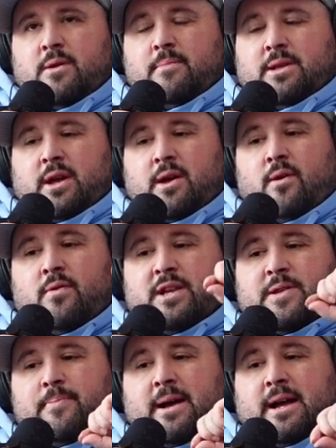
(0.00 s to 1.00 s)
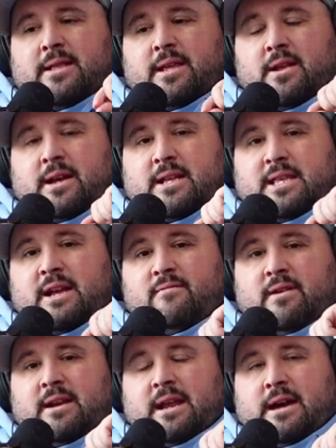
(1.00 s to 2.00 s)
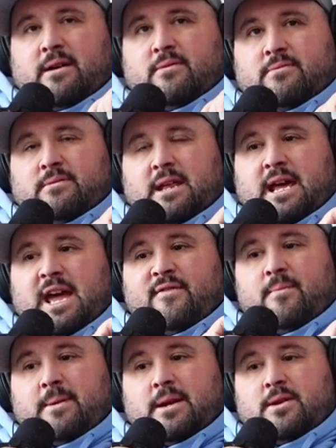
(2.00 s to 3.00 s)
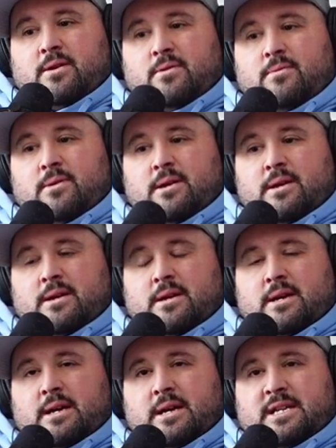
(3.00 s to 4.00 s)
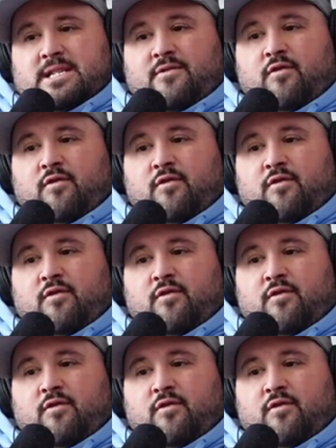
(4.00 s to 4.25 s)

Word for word: But the only spot that I could think right now that I haven't been to is